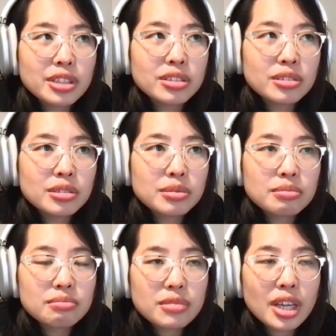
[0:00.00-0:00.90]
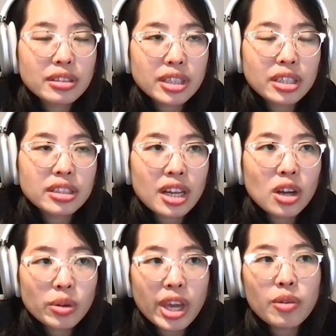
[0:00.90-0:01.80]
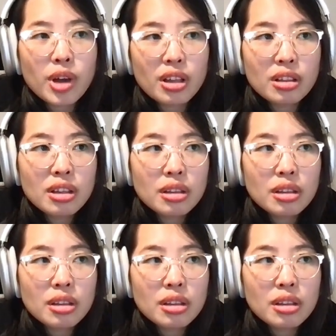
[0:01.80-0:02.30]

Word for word: to uh, think that, okay, well,